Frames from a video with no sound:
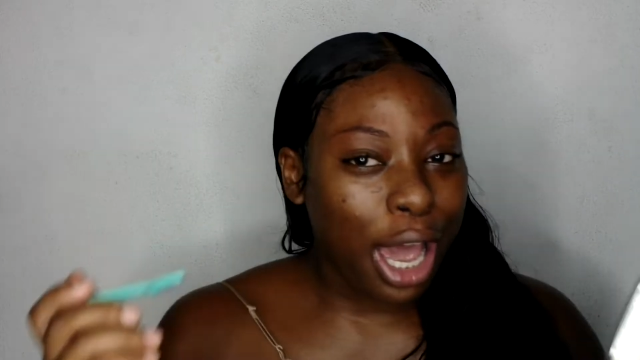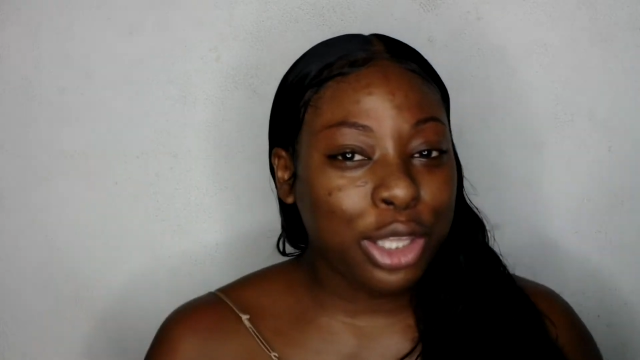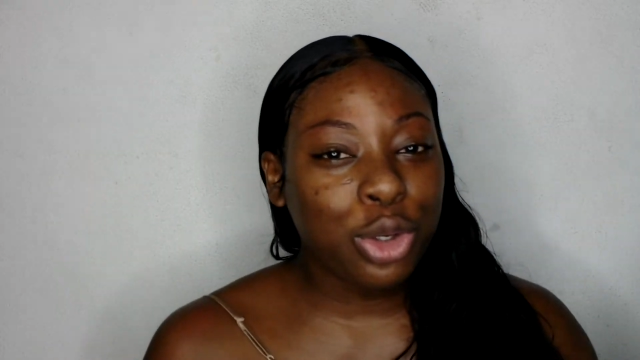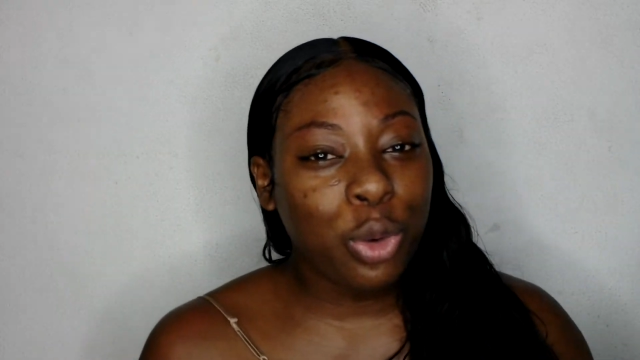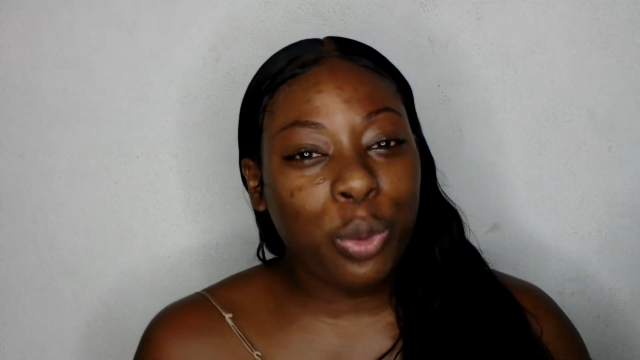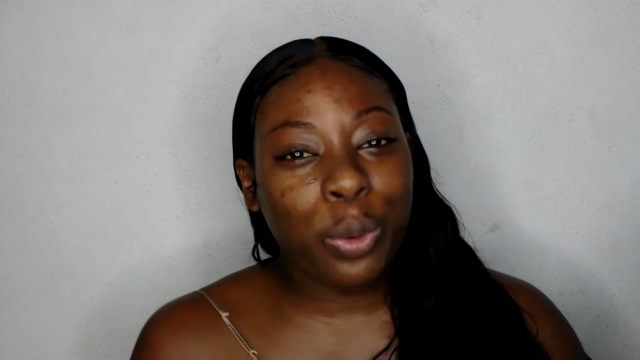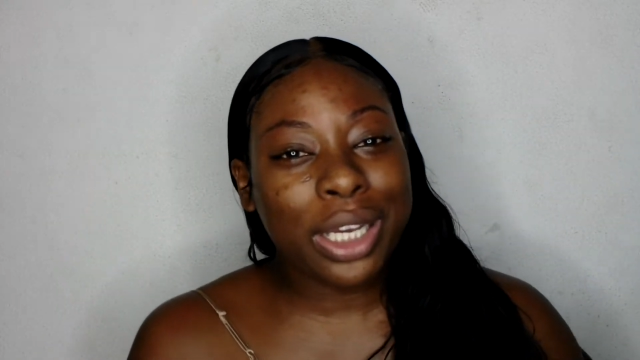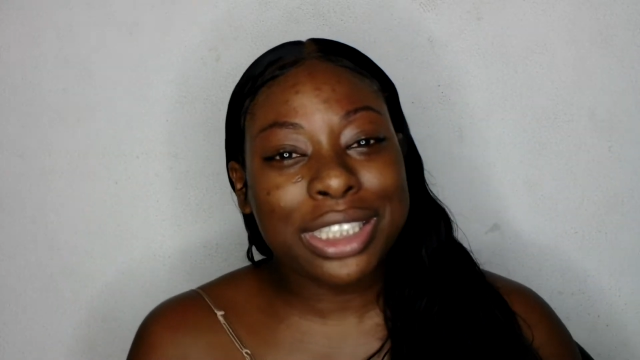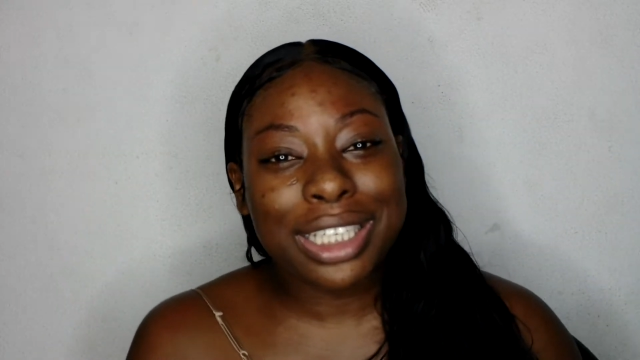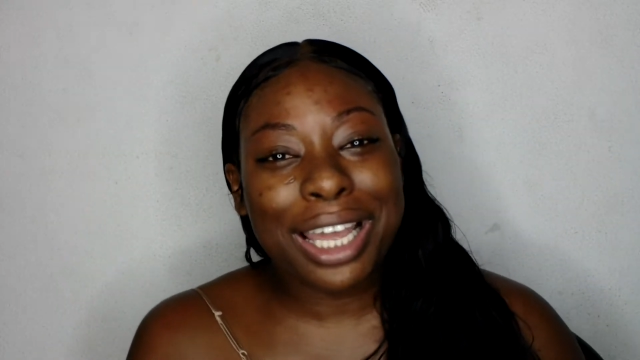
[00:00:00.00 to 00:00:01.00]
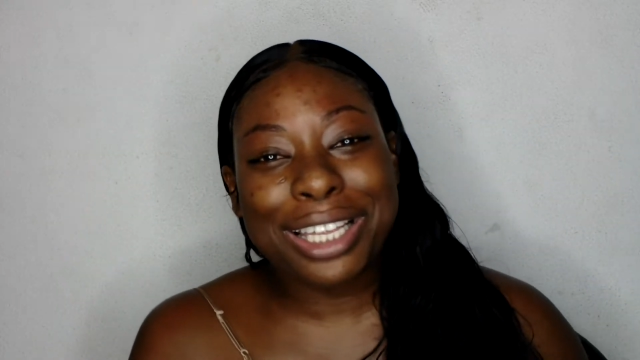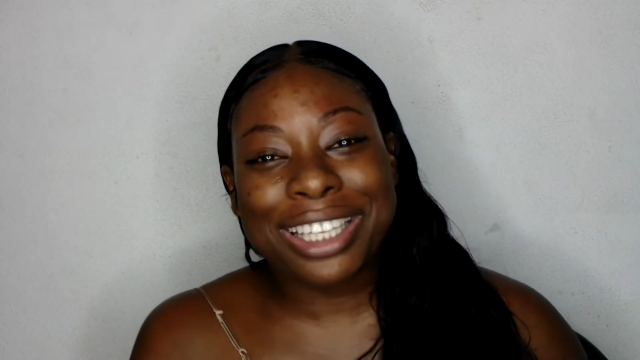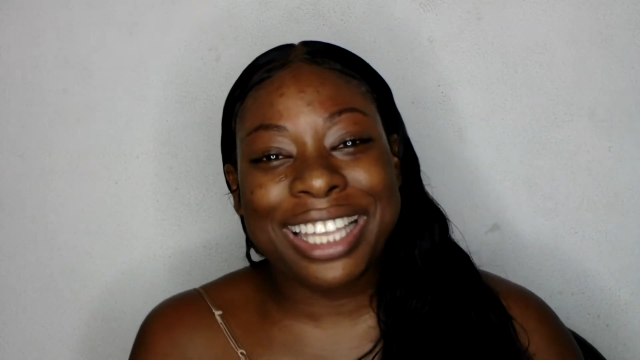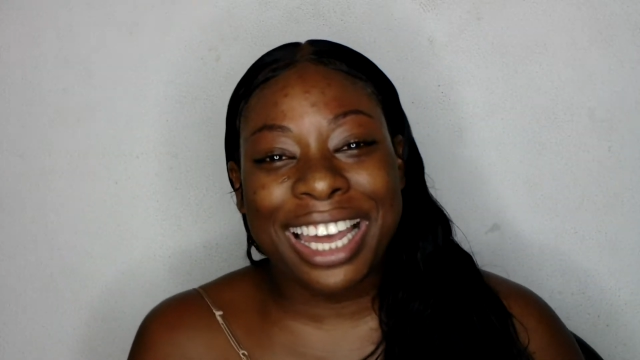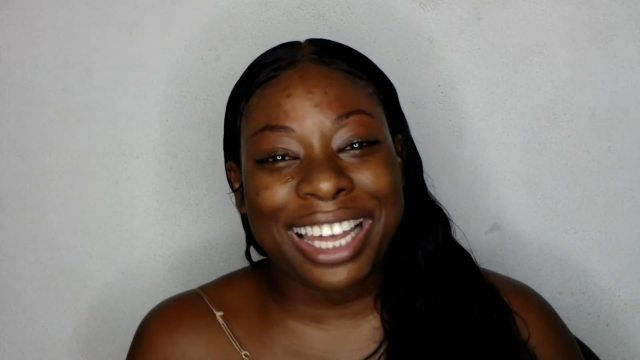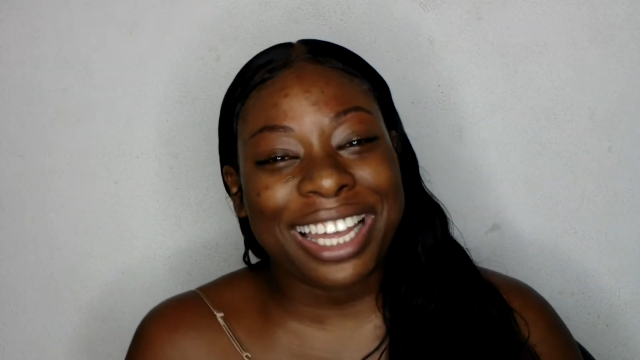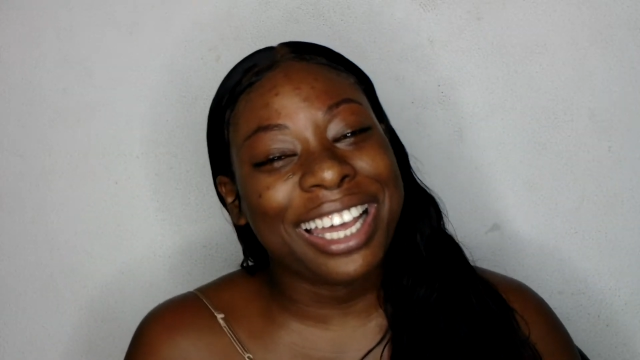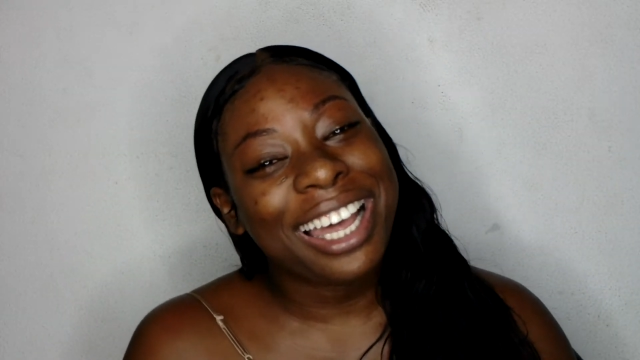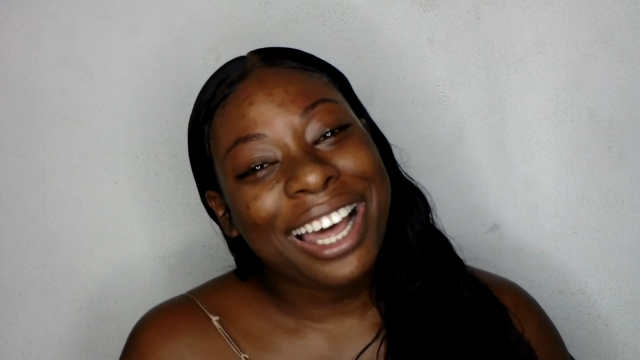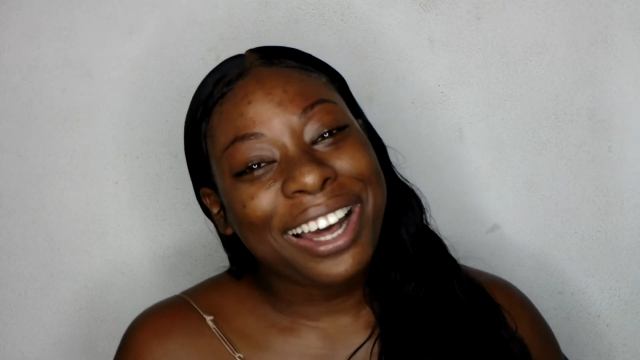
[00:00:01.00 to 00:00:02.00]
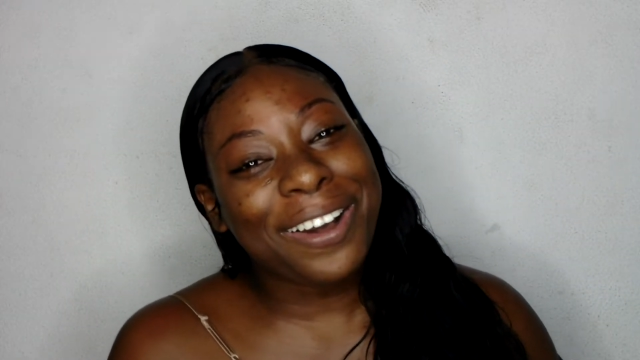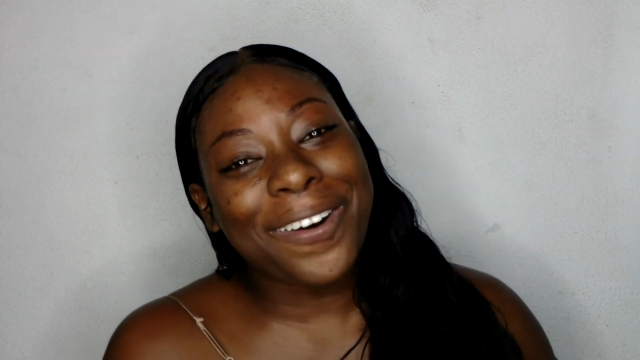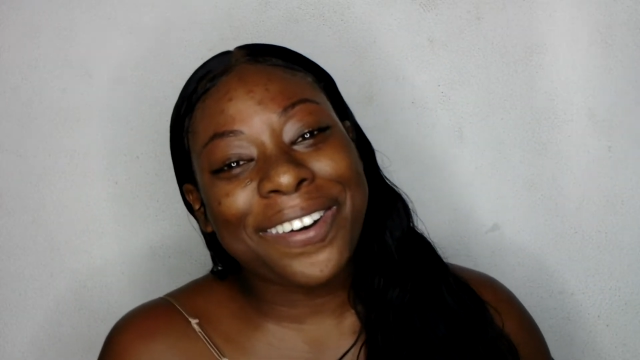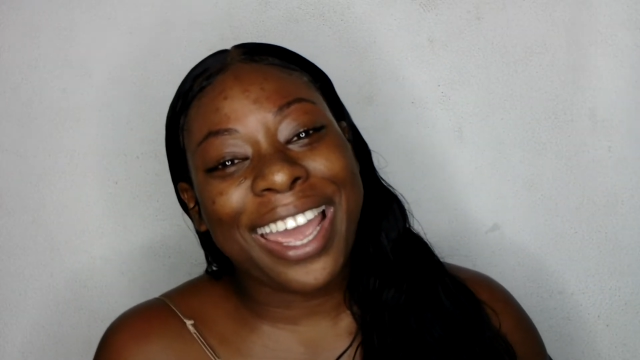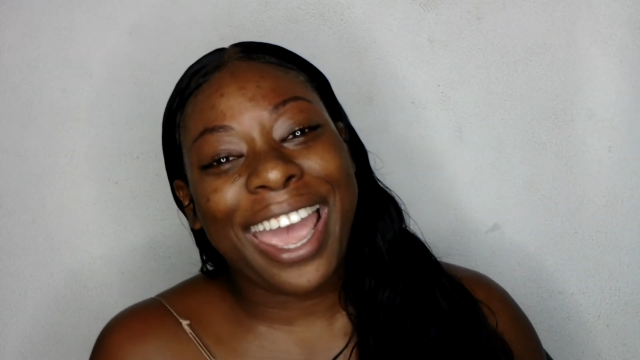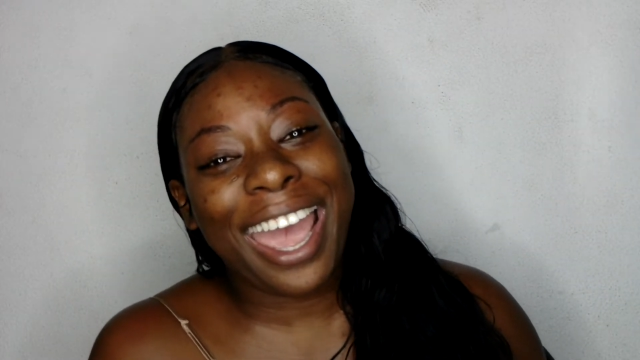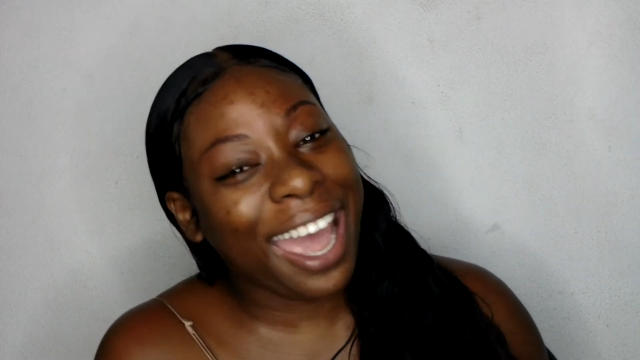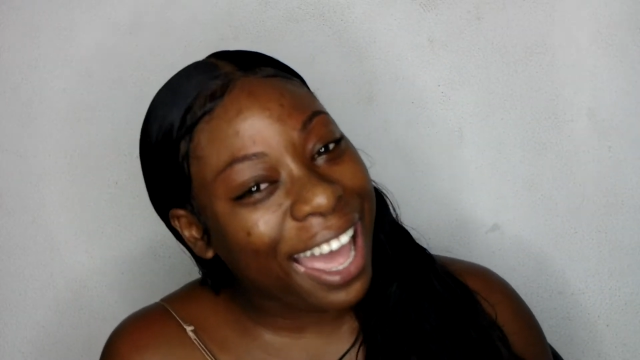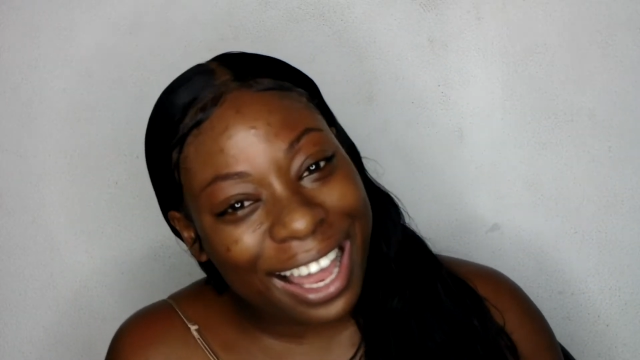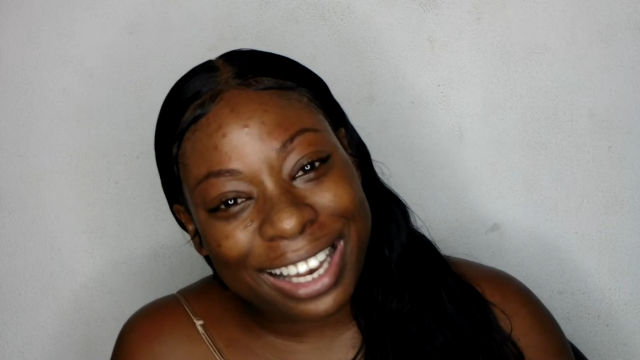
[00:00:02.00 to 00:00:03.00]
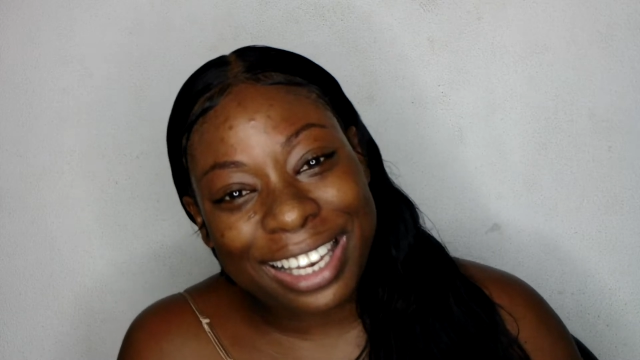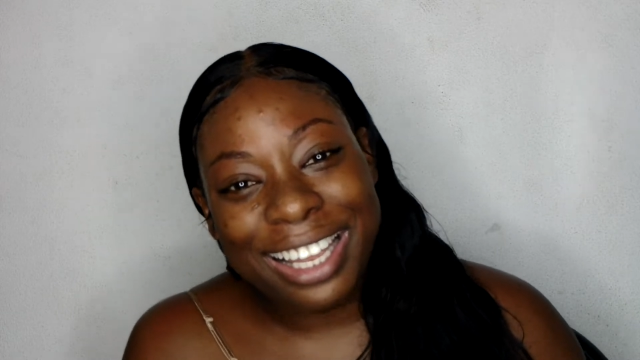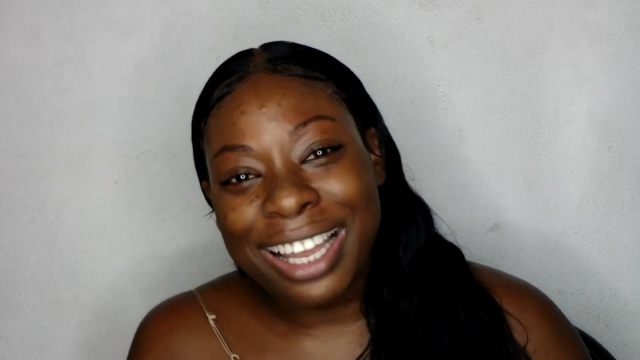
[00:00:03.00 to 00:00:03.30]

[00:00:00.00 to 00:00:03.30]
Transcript: and you wish they go to hell?